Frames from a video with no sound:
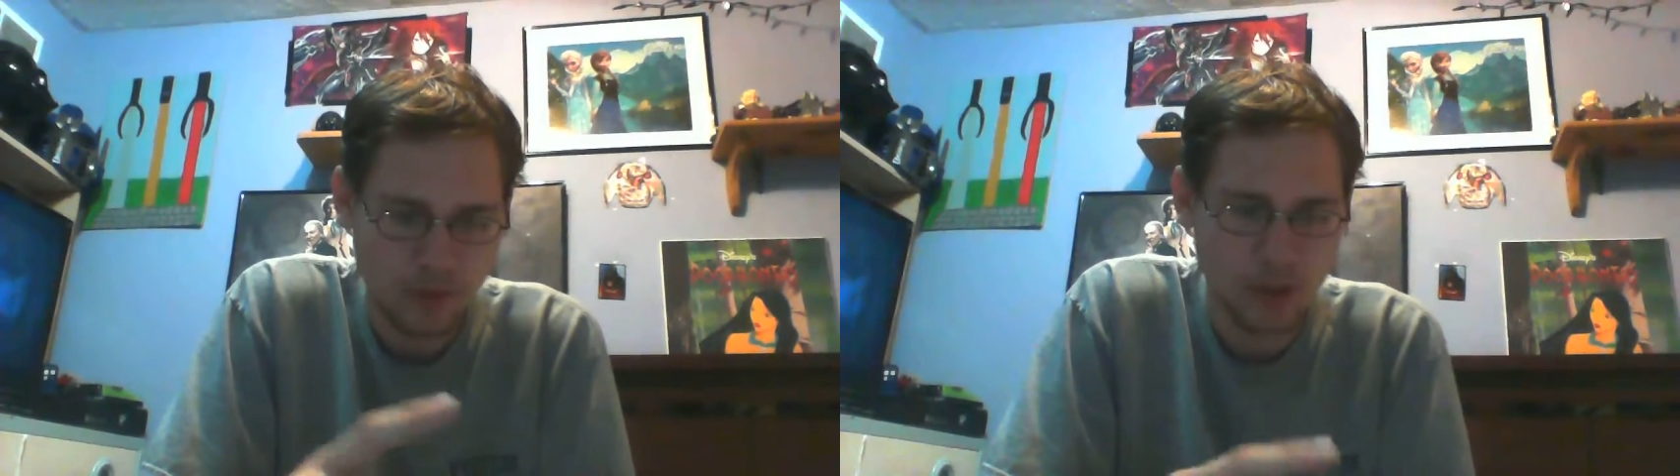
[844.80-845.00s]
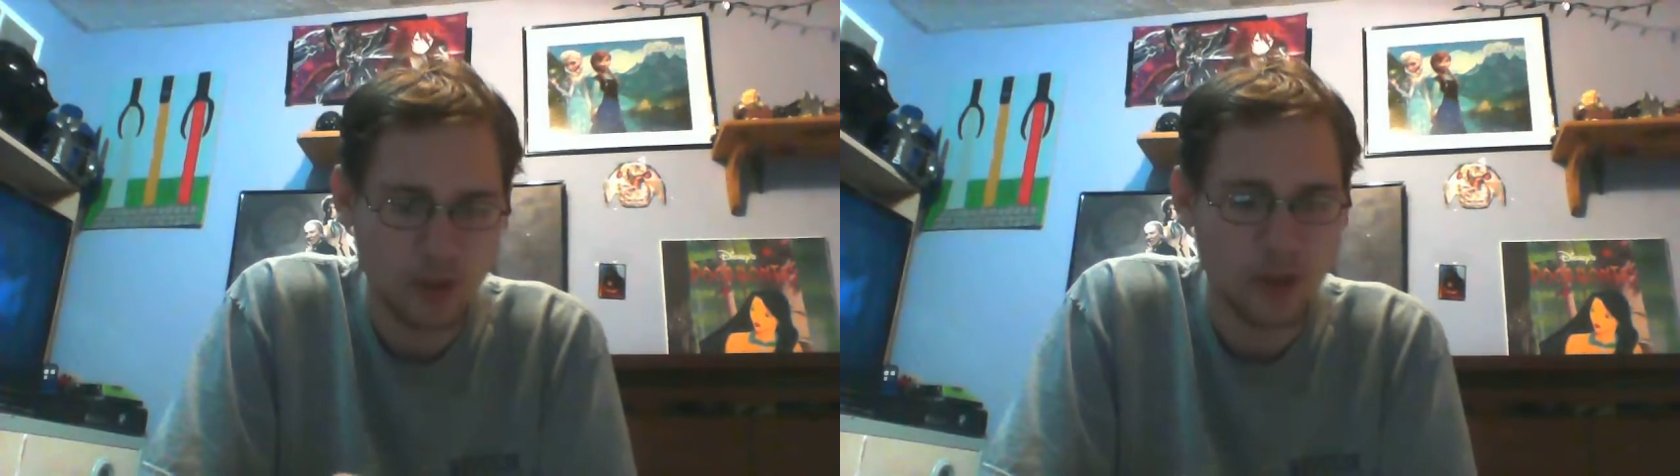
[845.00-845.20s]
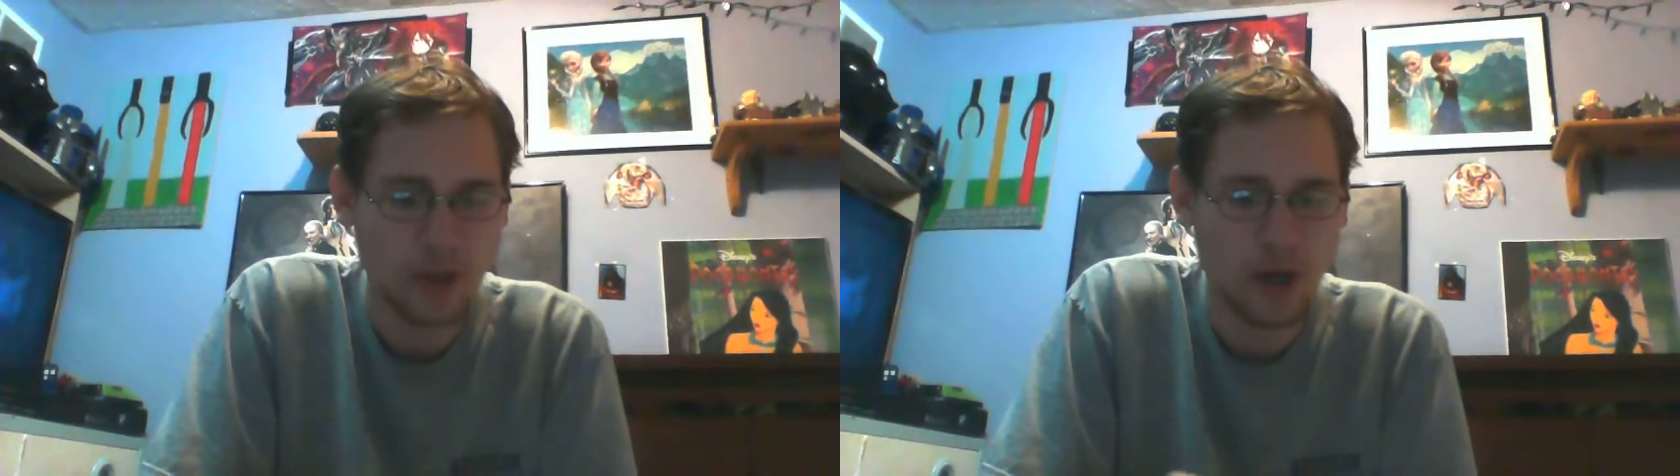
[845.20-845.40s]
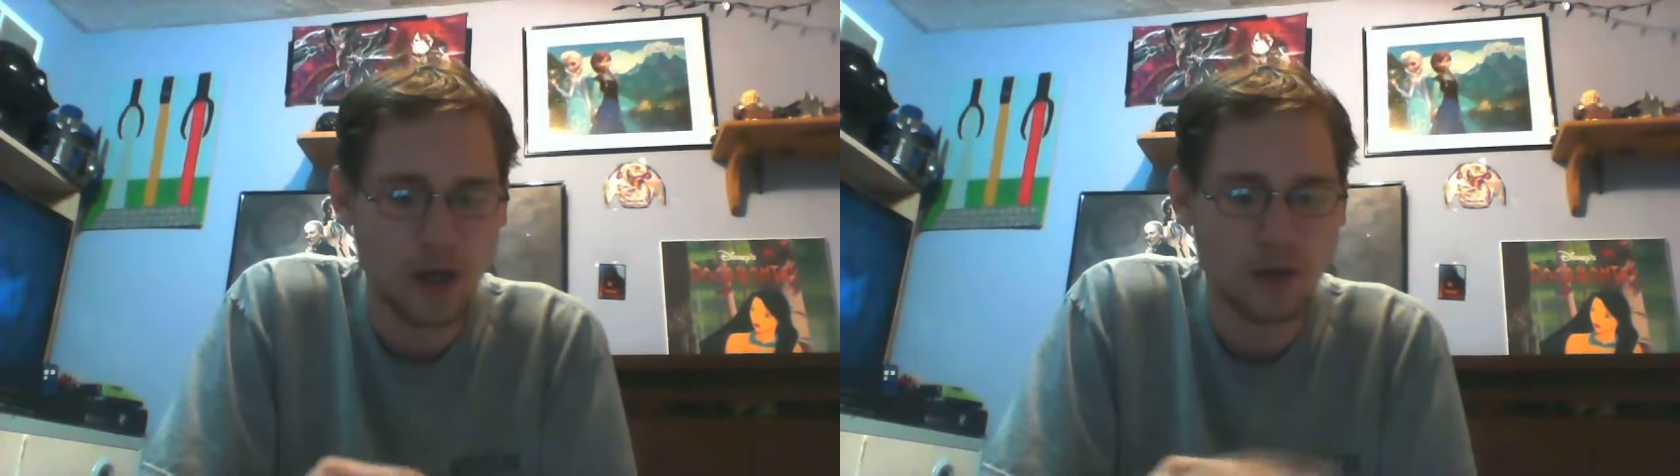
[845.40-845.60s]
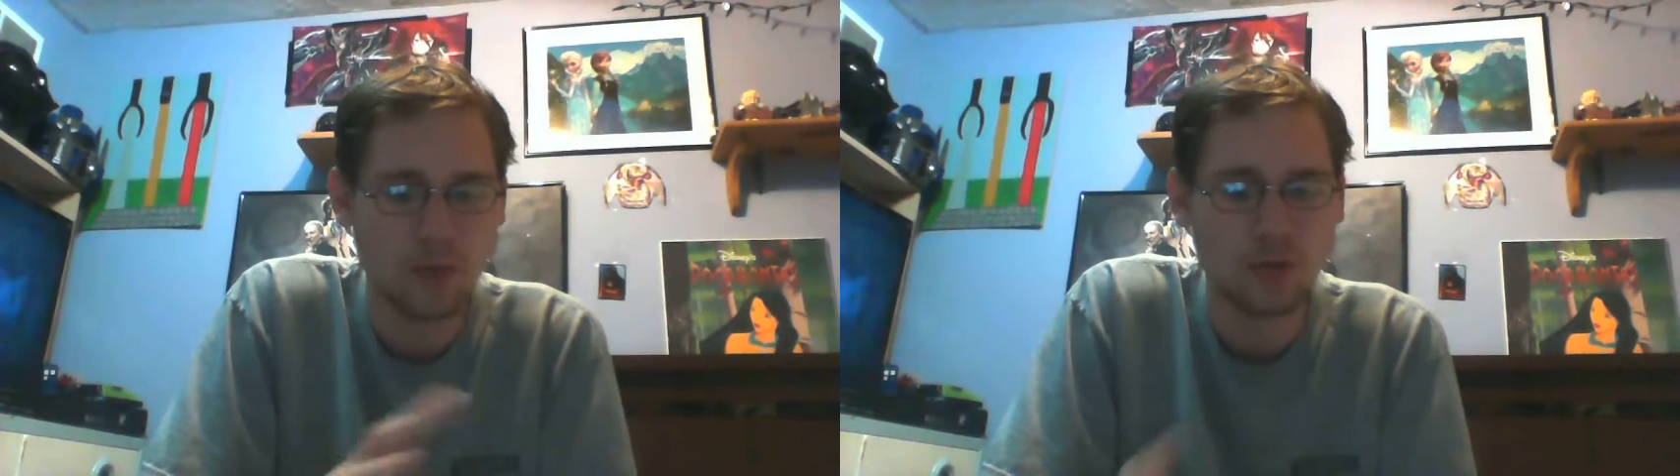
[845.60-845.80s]
yeah,
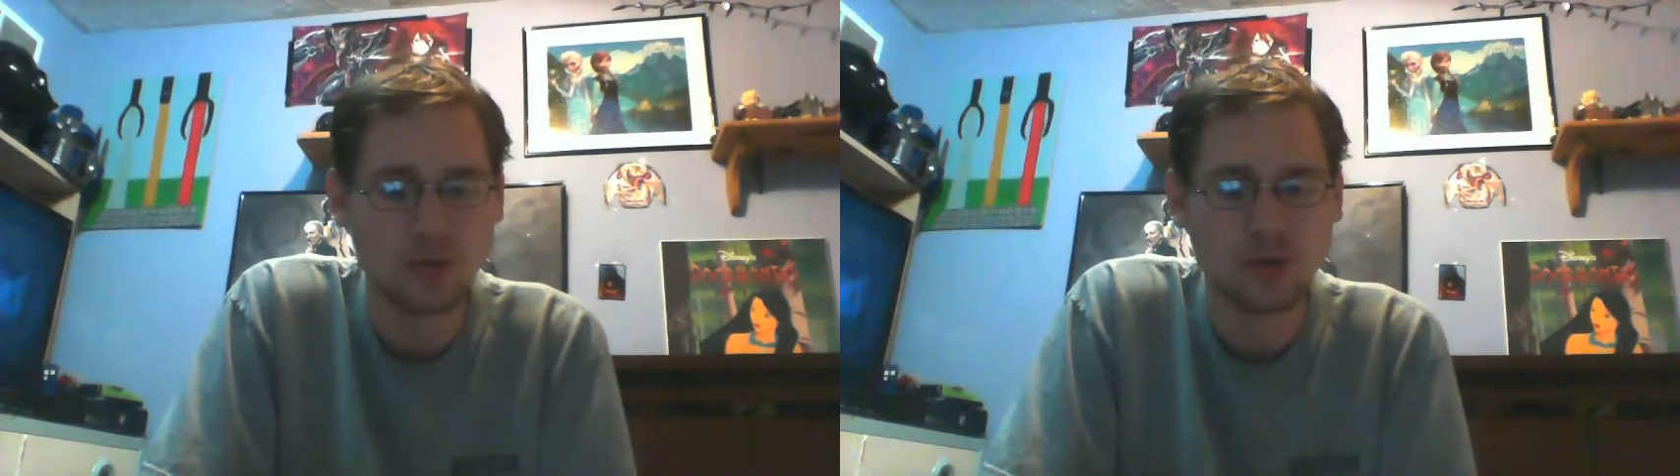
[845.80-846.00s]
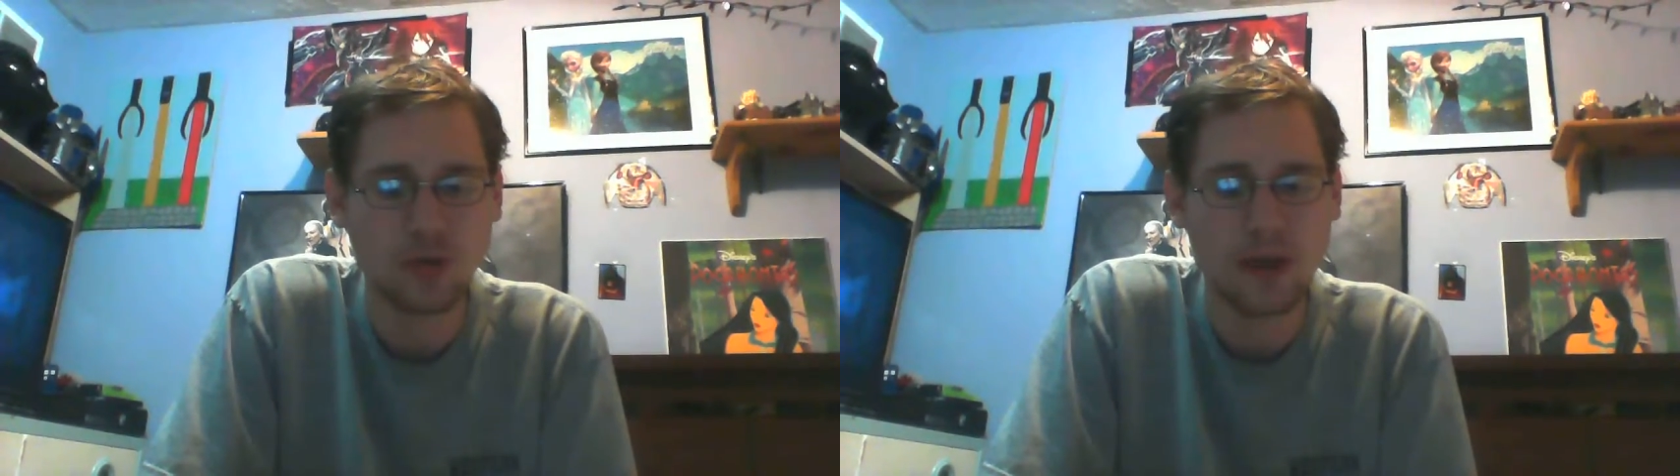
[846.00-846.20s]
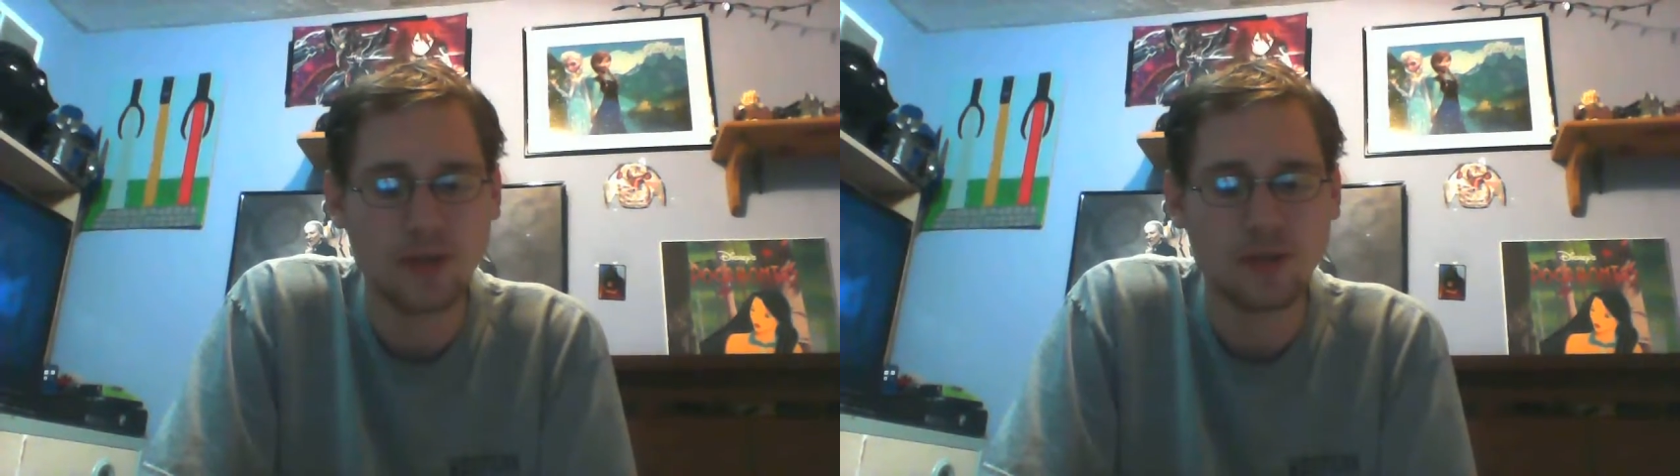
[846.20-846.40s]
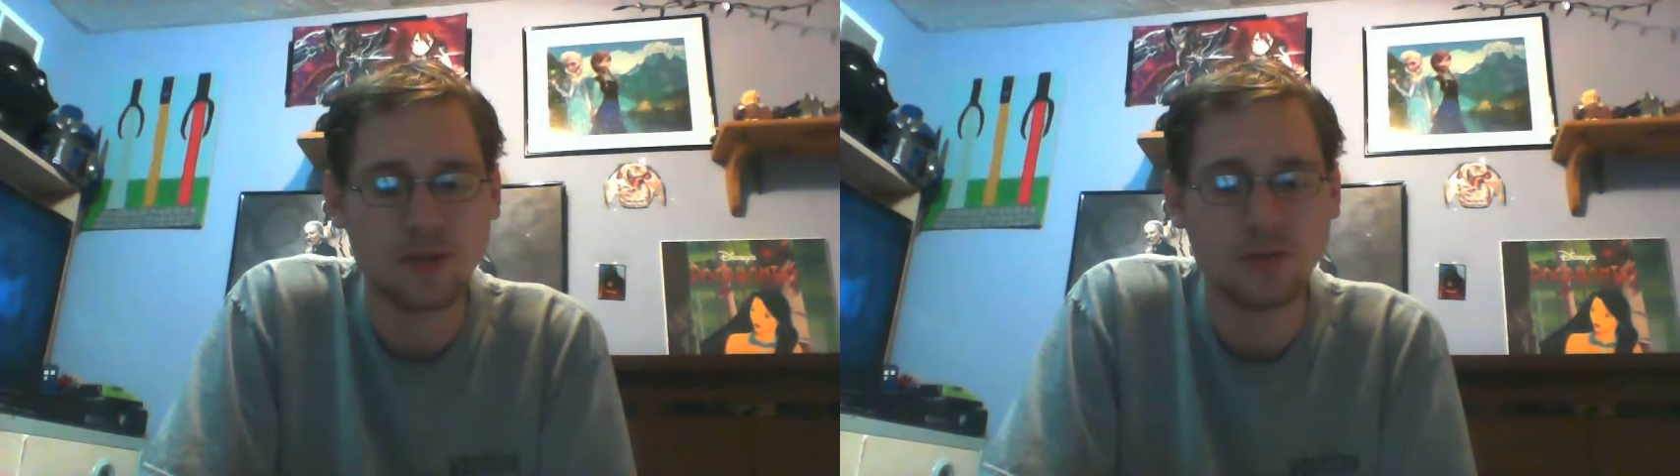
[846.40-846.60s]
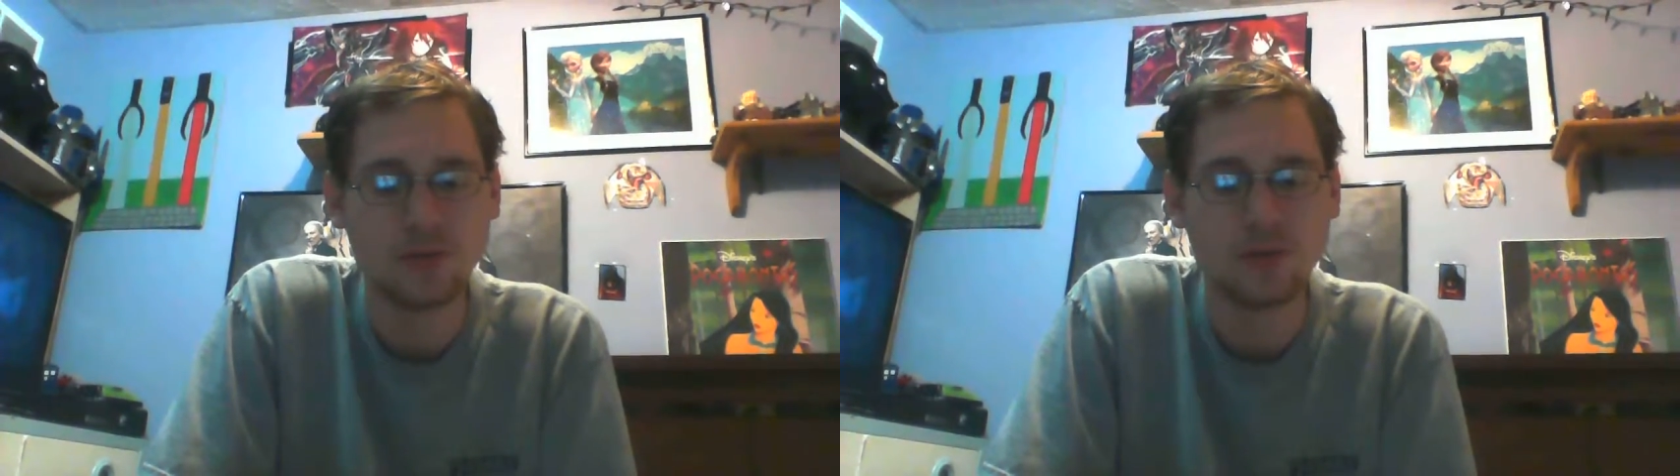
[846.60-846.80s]
I will try
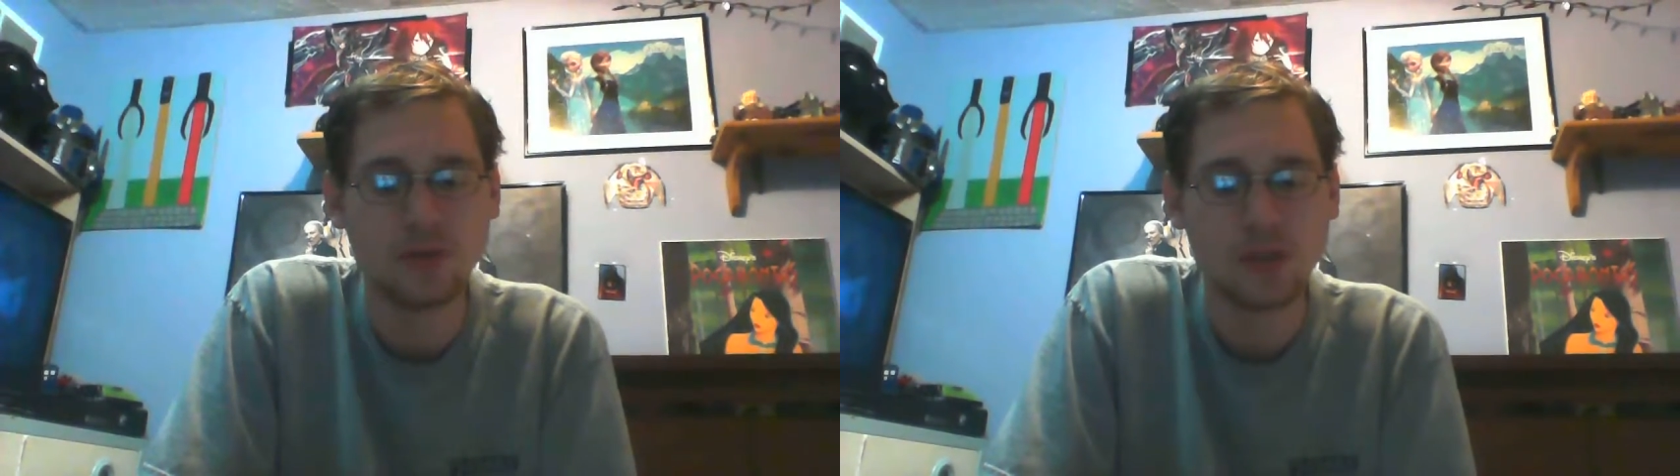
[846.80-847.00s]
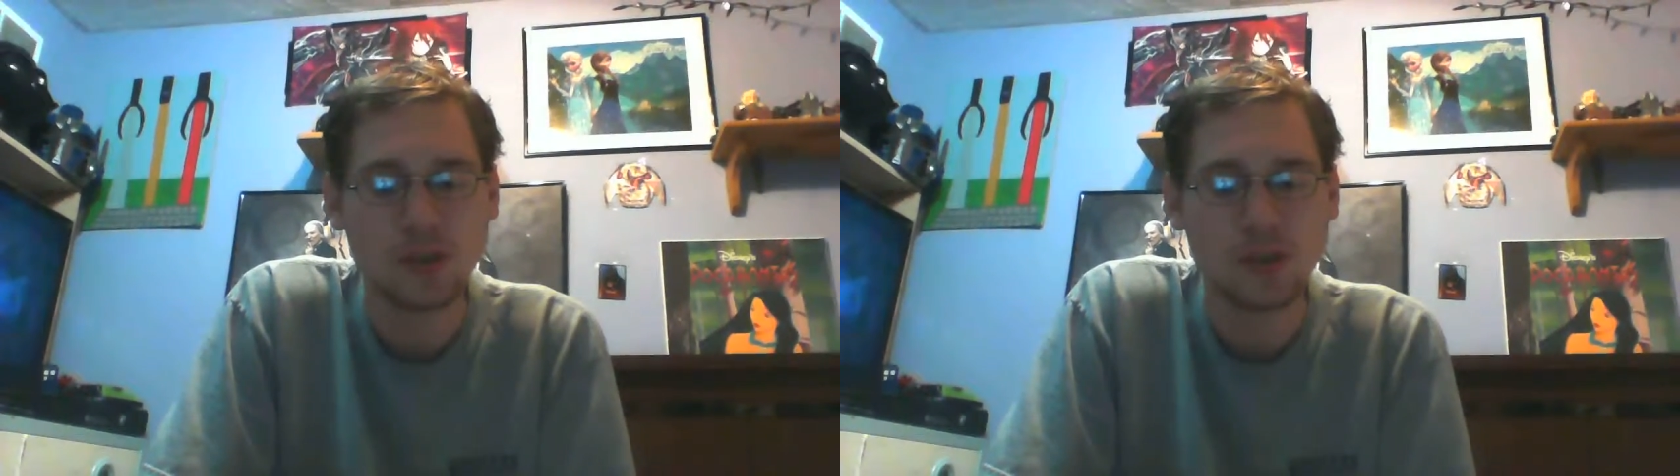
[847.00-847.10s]
to